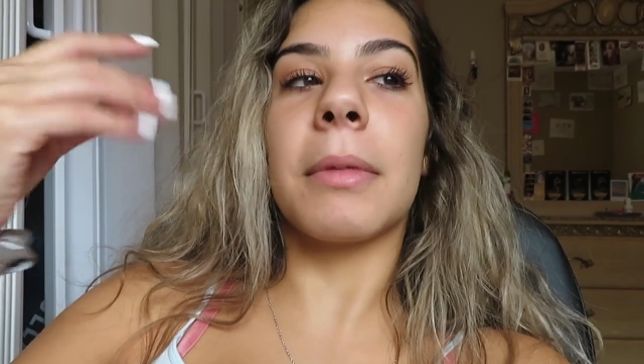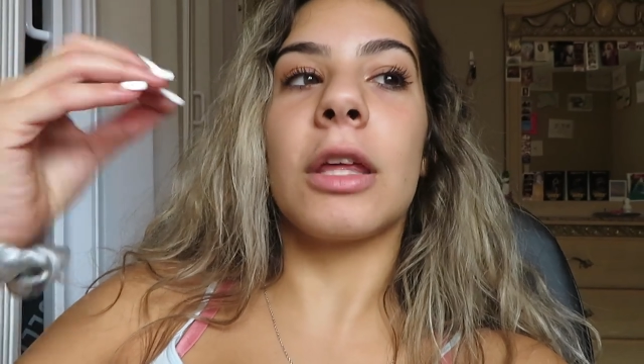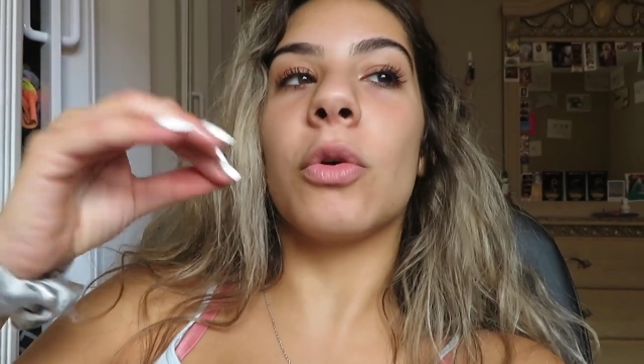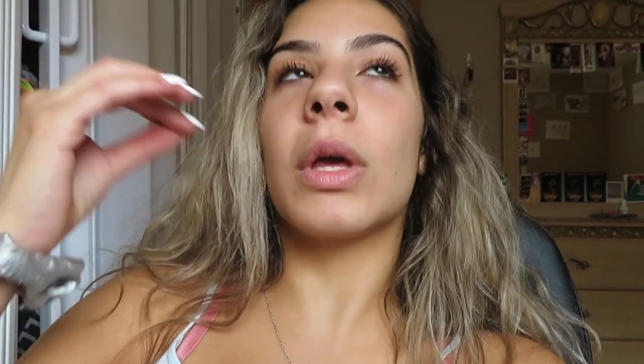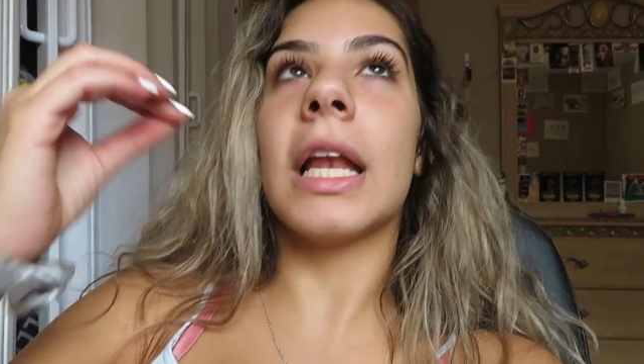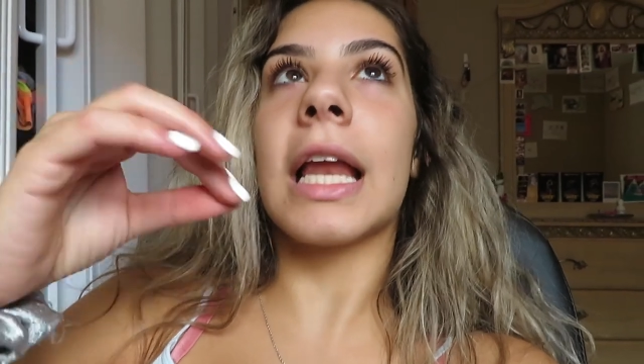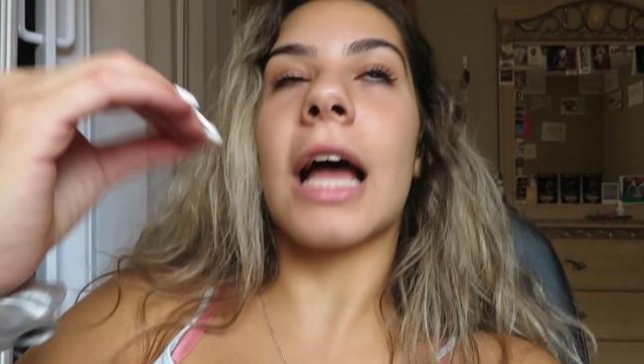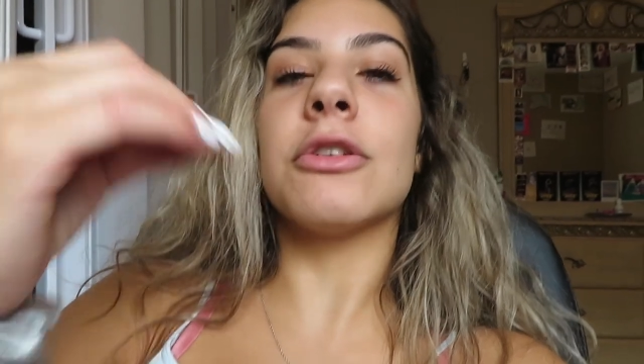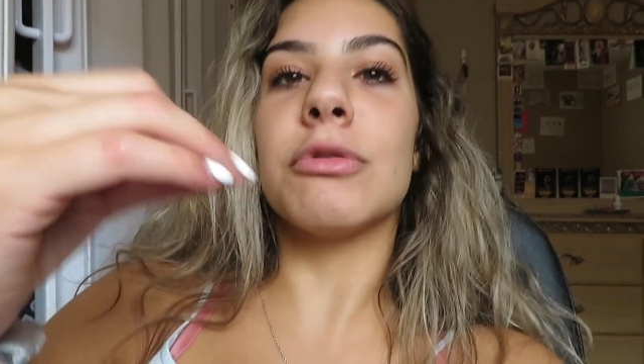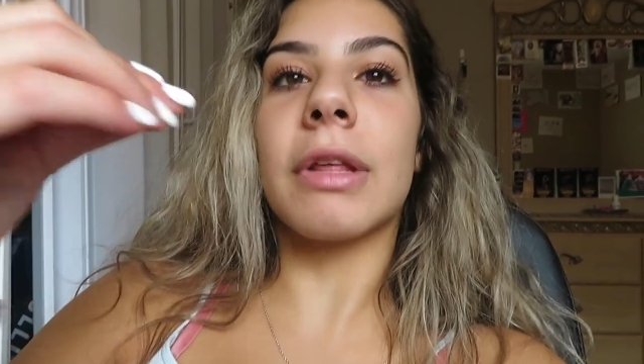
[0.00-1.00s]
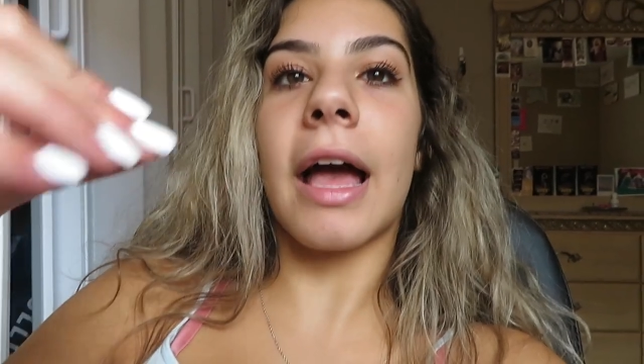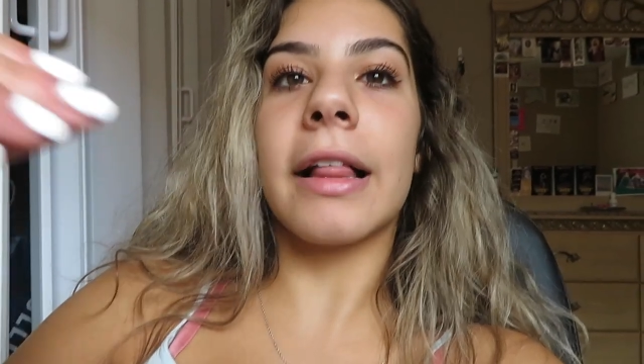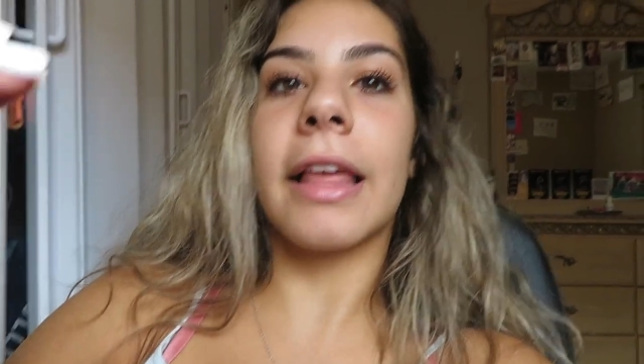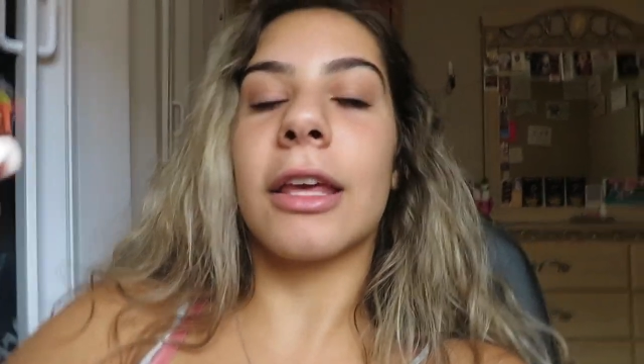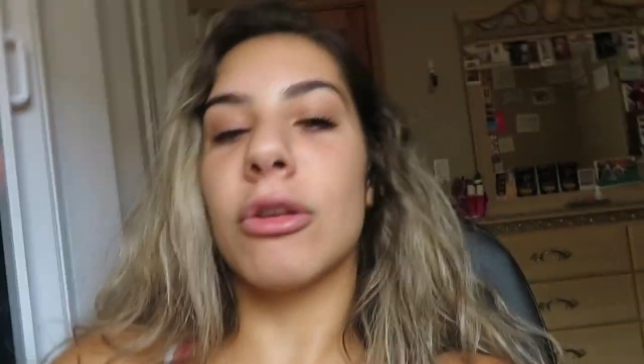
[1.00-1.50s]
Like you cannot do
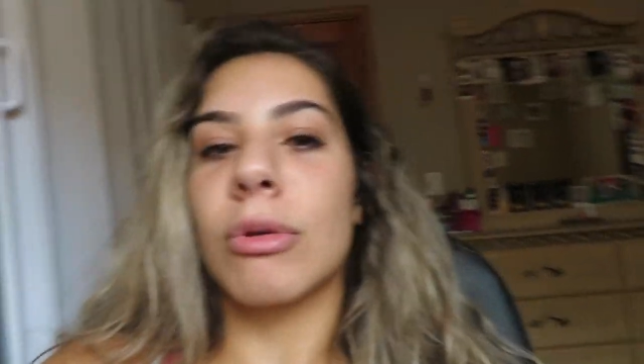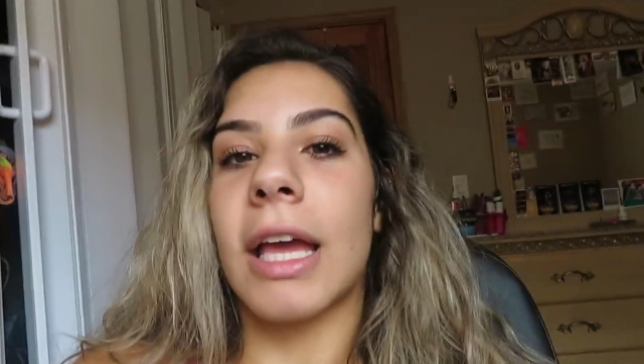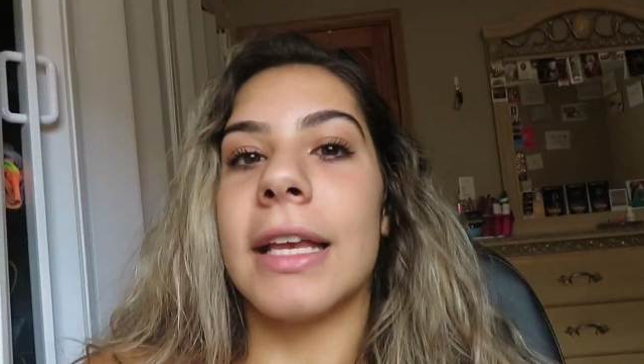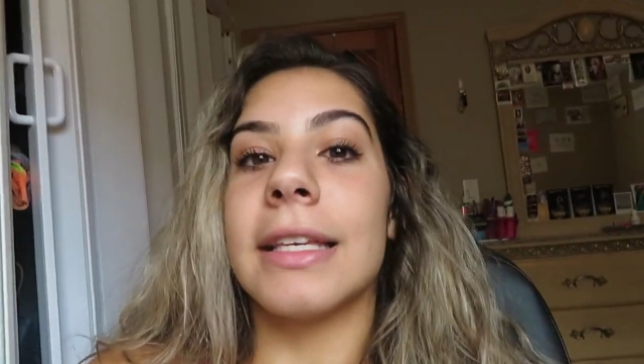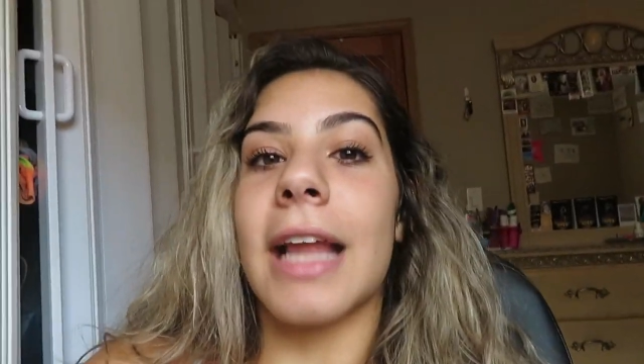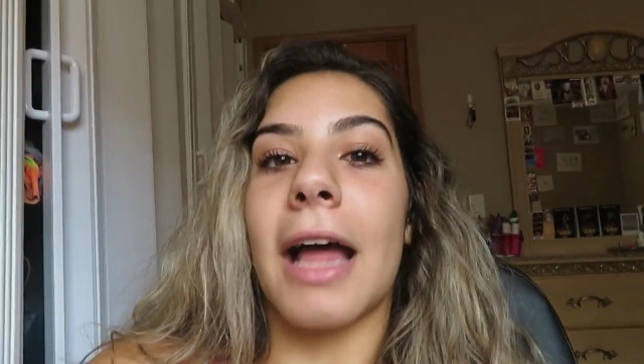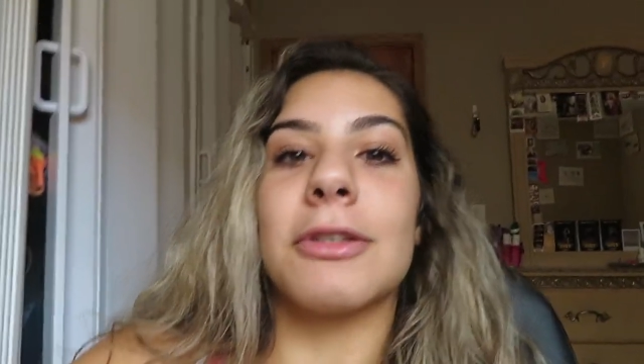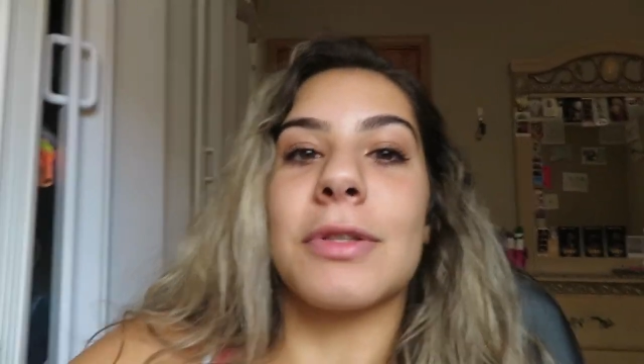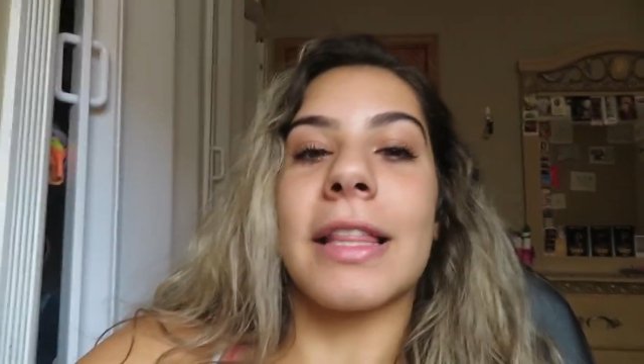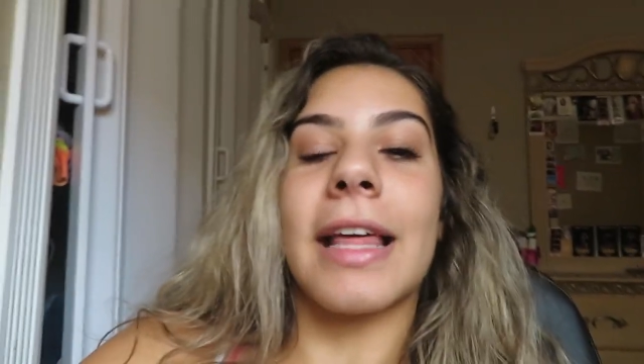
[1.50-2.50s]
that. Like you cannot do that.